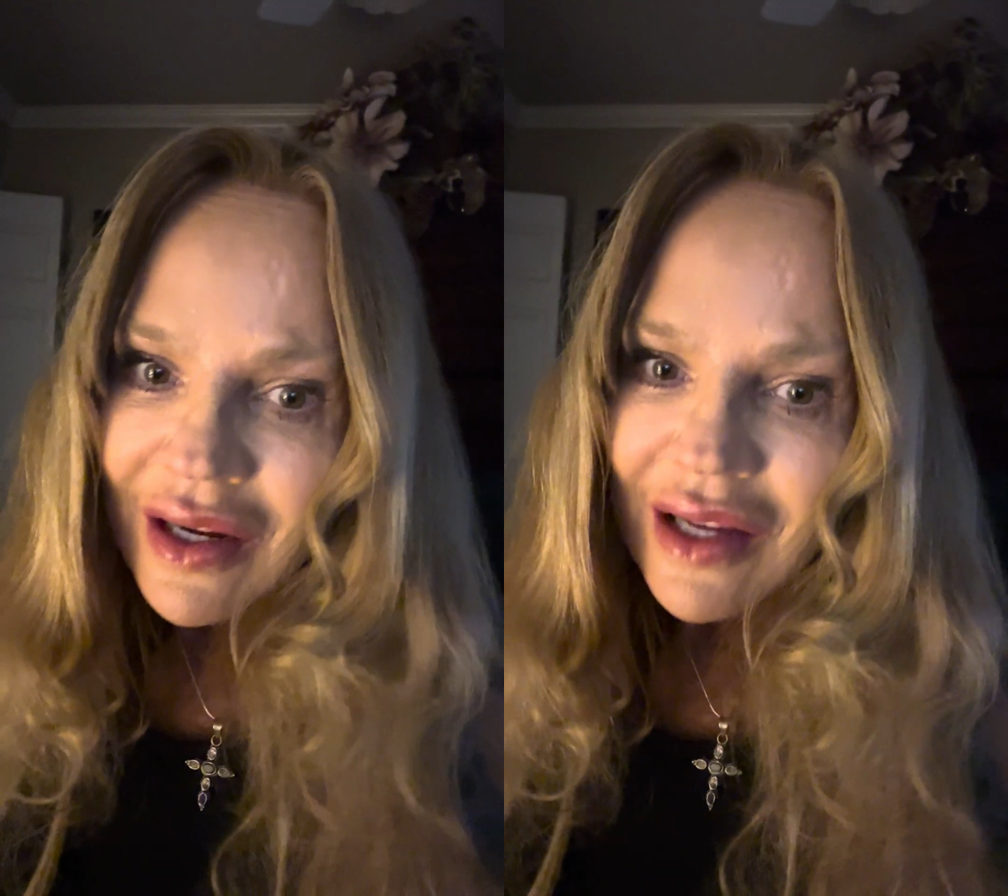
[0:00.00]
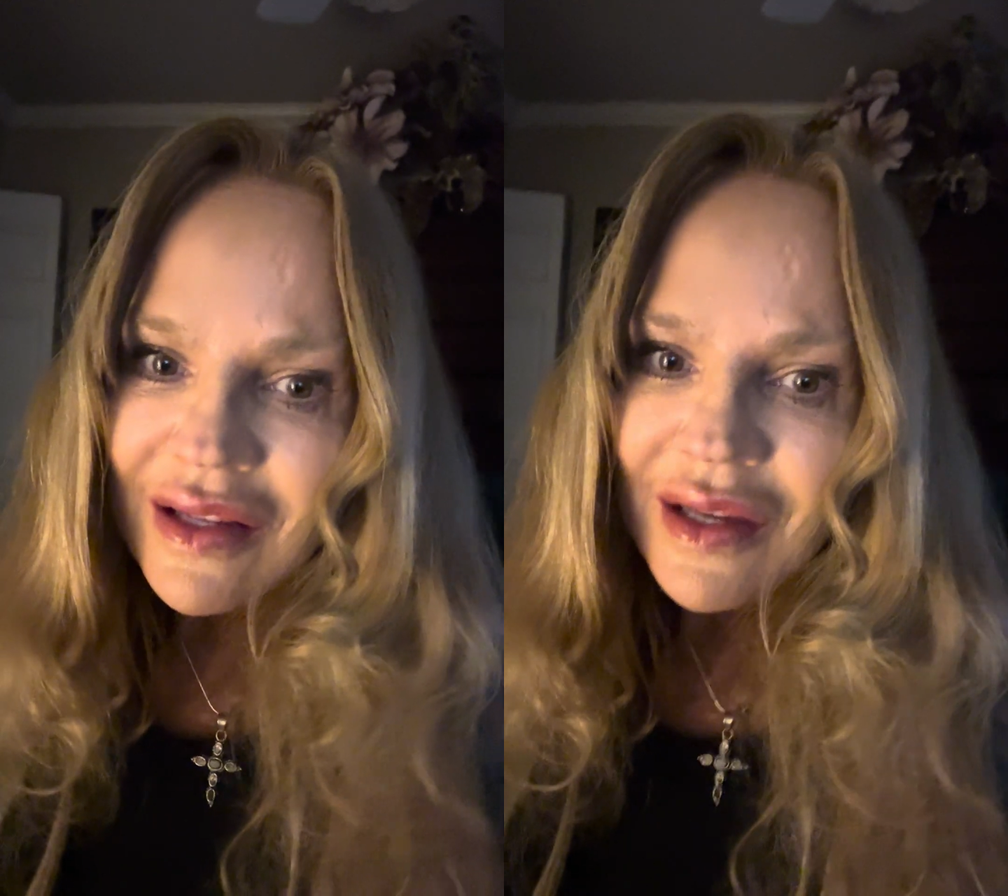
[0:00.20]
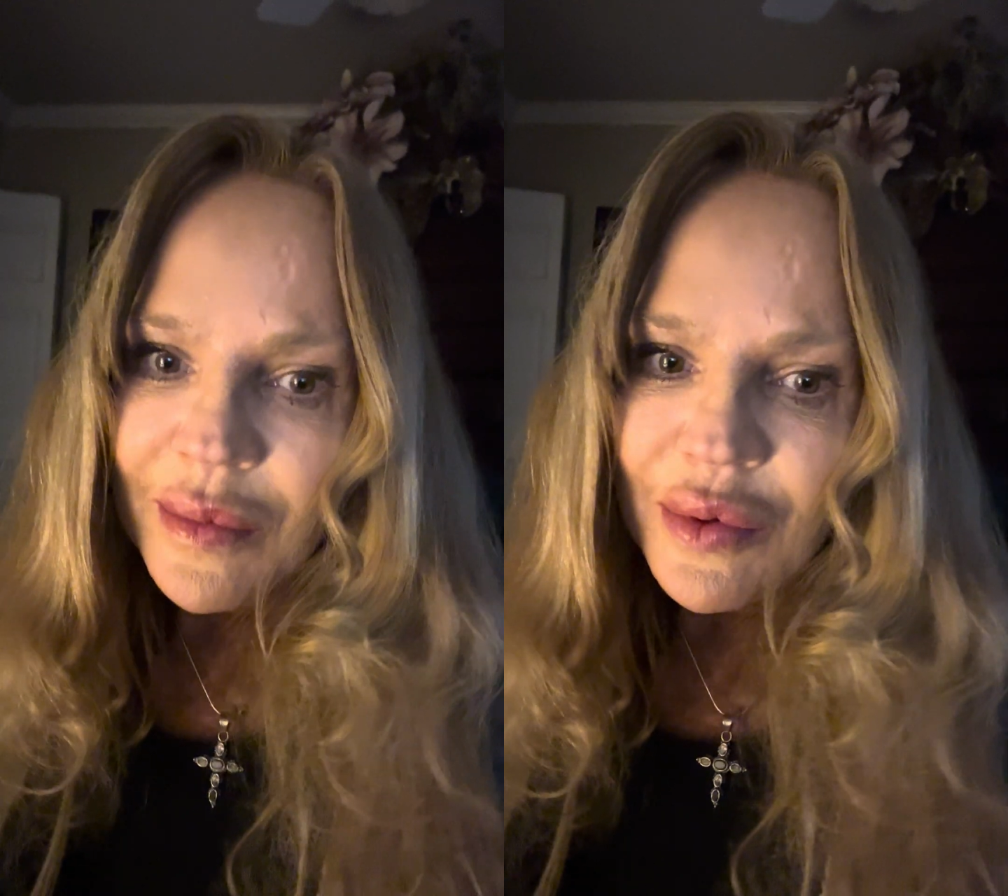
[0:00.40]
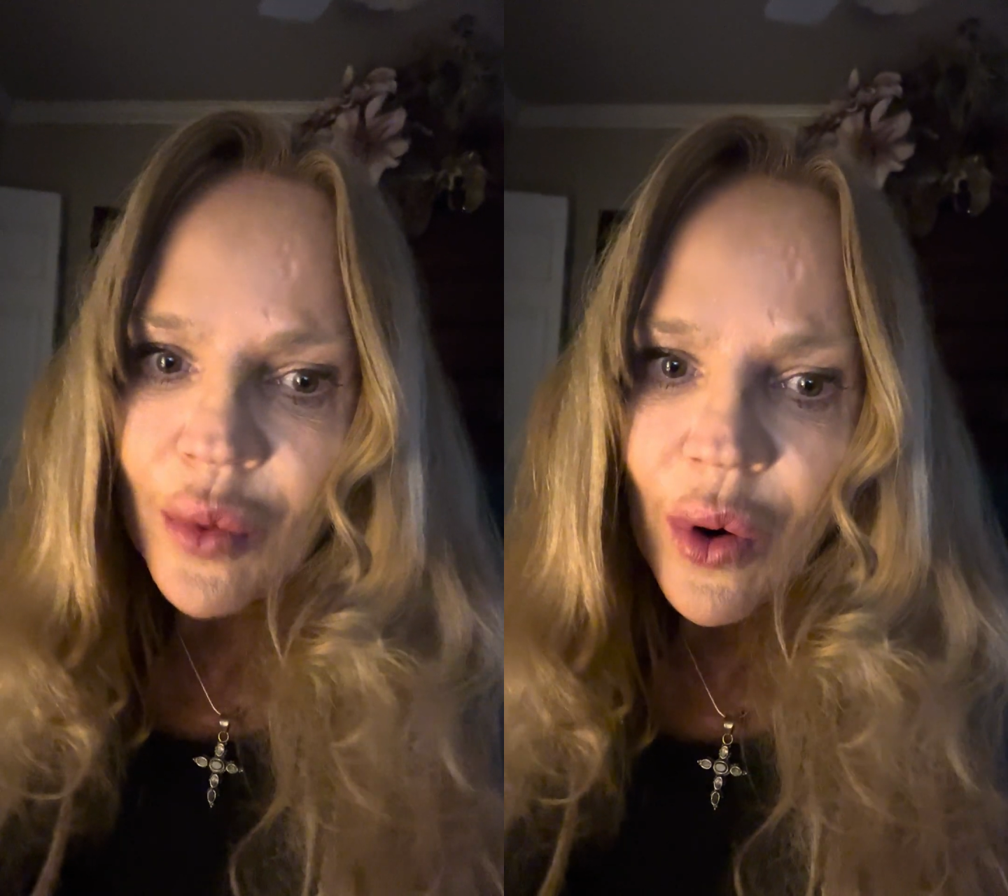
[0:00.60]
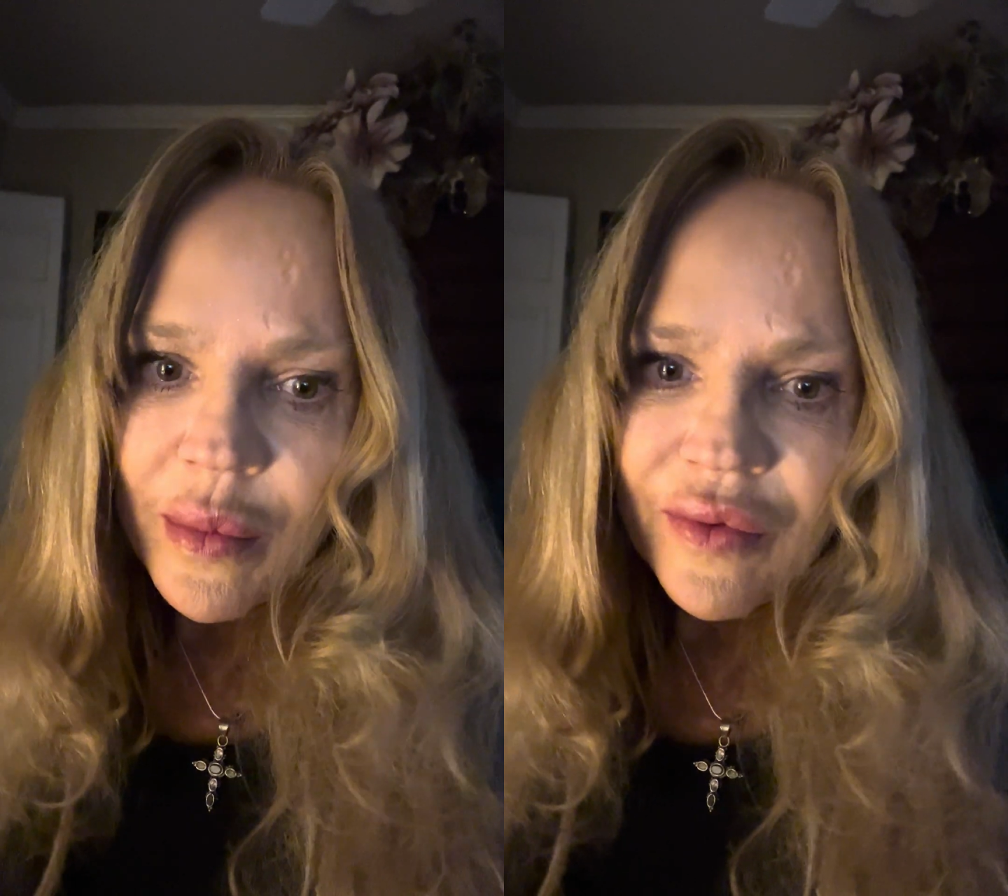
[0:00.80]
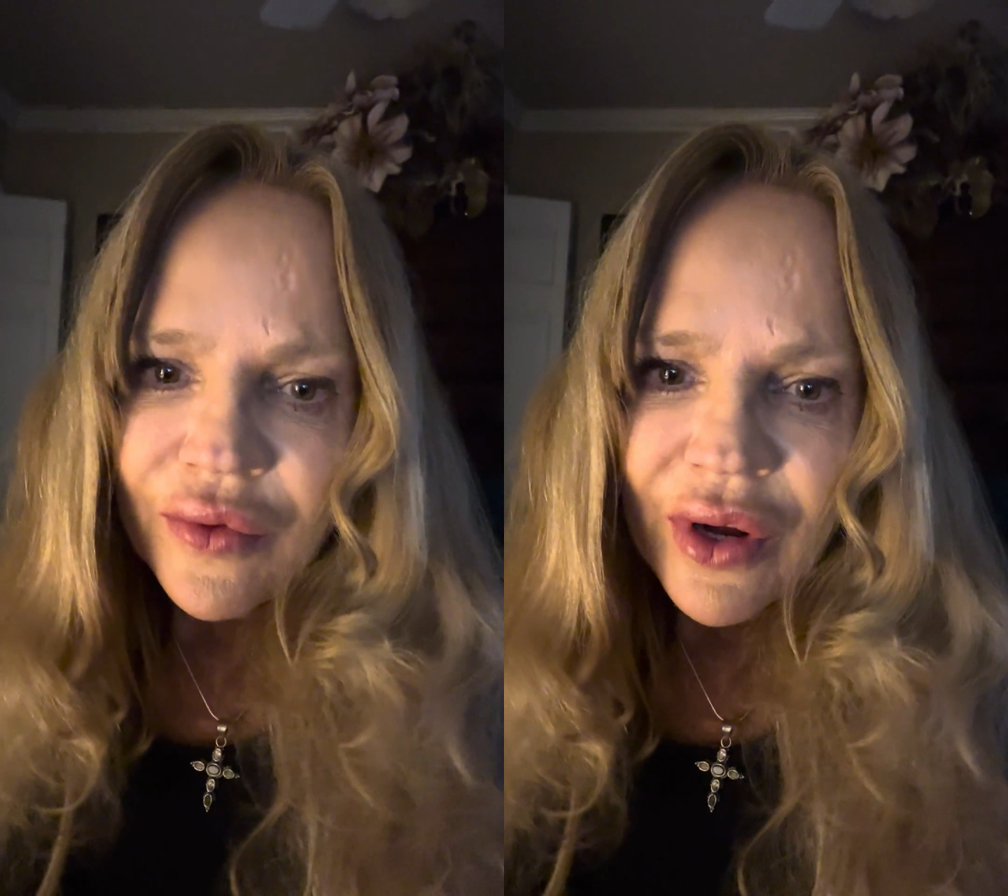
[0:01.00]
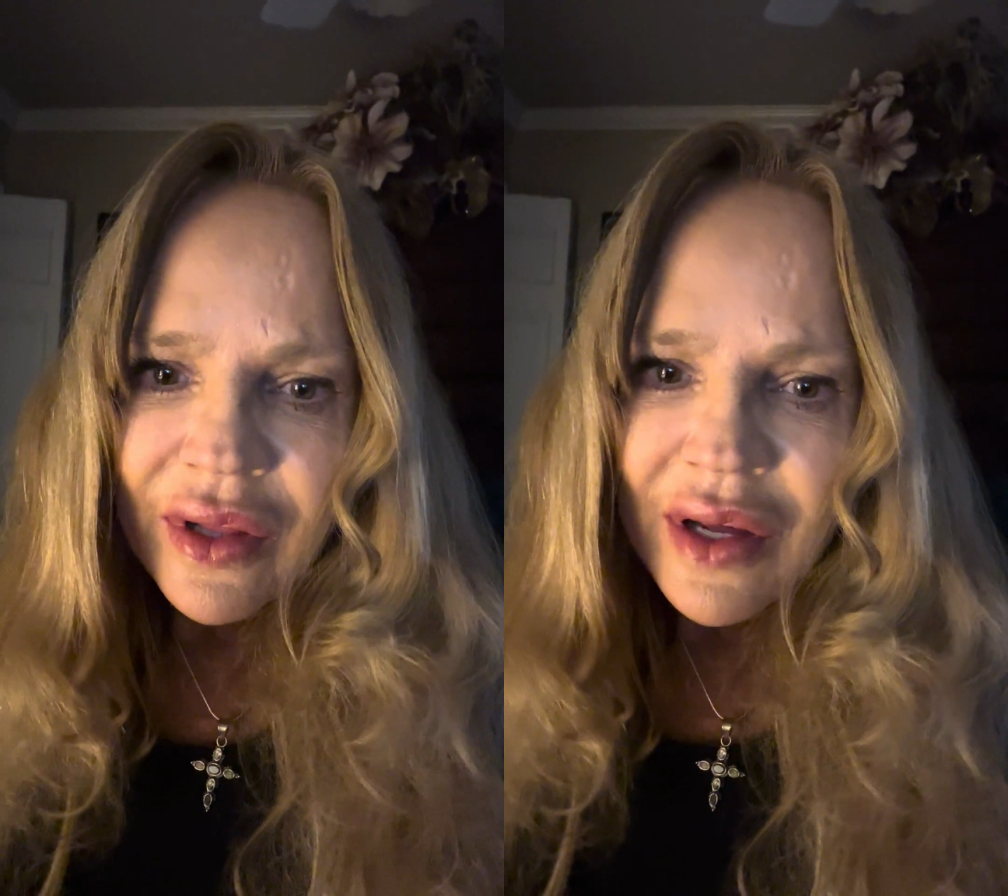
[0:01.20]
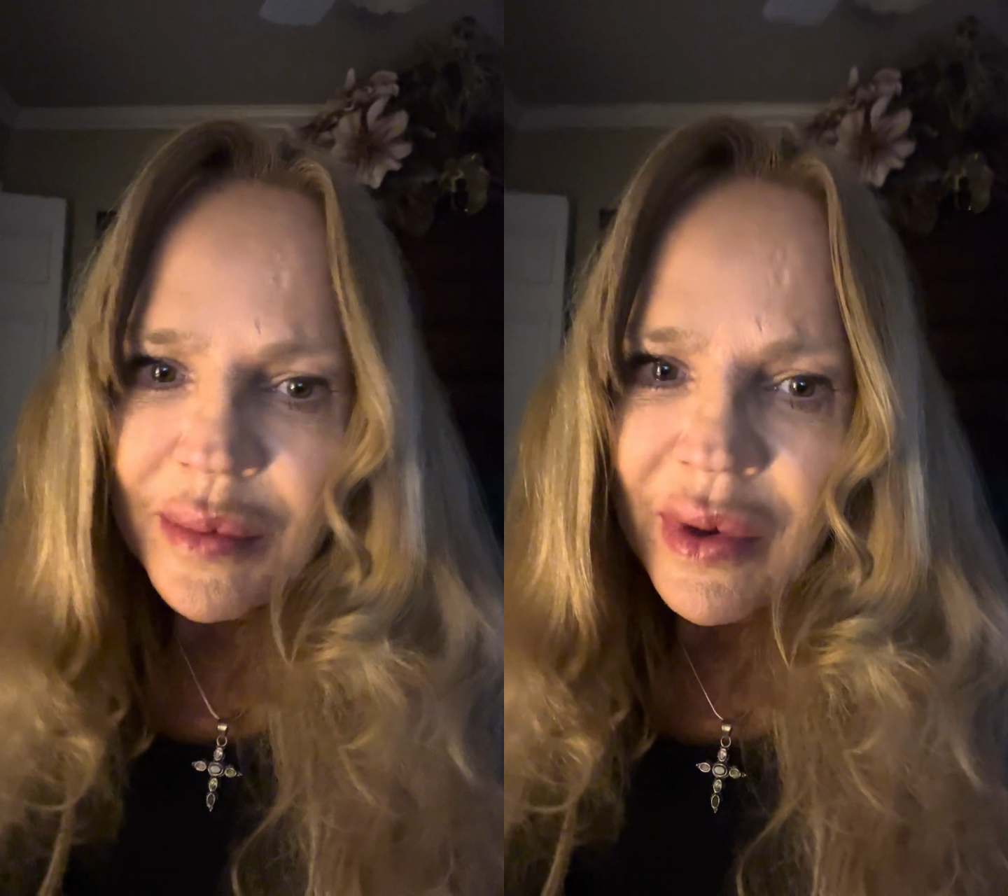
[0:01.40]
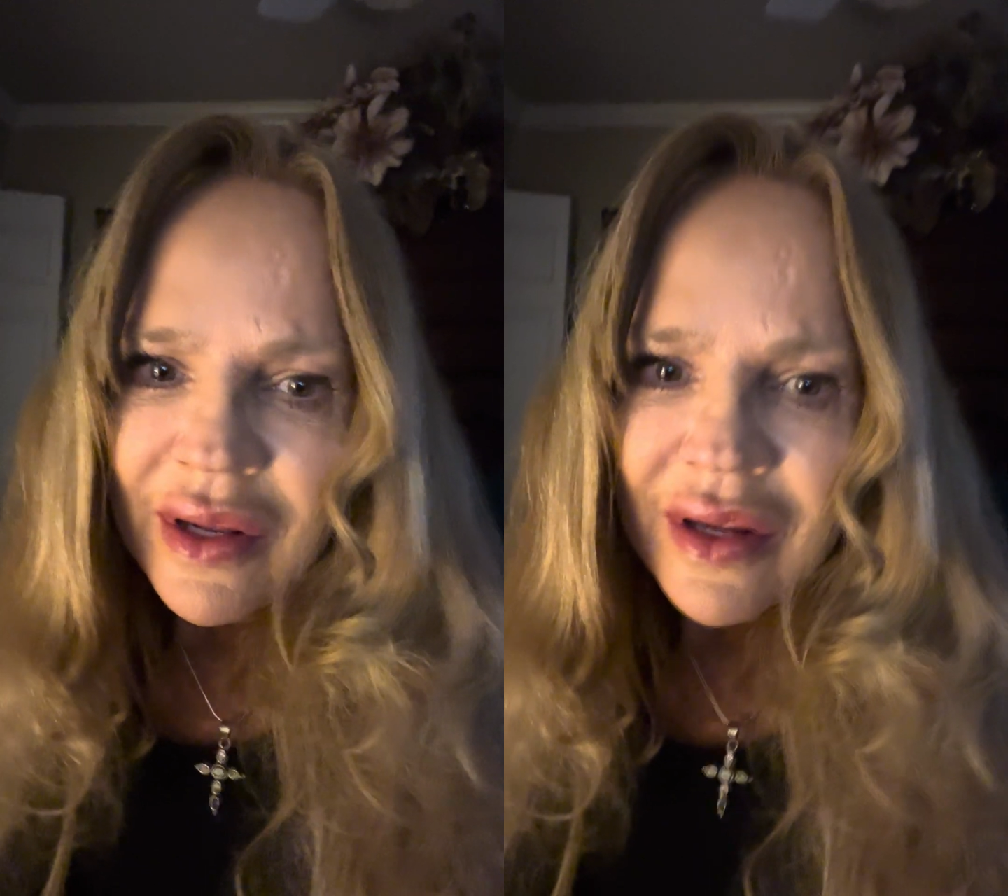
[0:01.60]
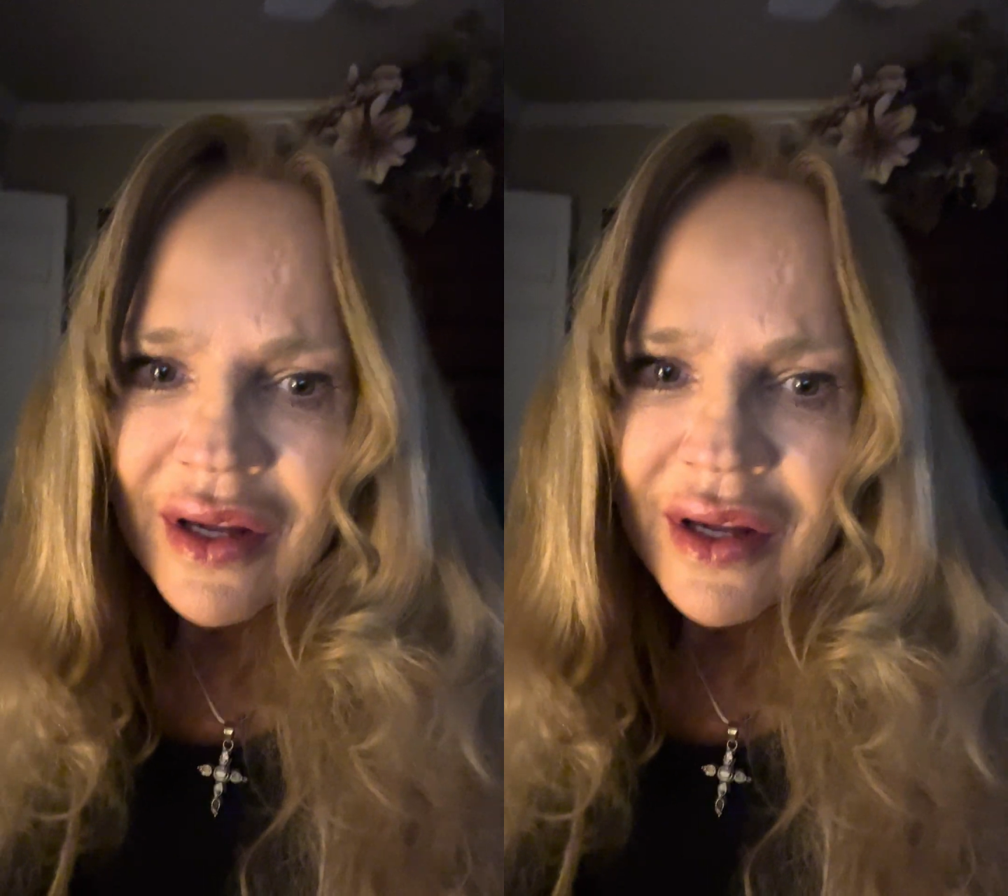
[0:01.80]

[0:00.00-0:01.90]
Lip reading: It seems warm and friendly, but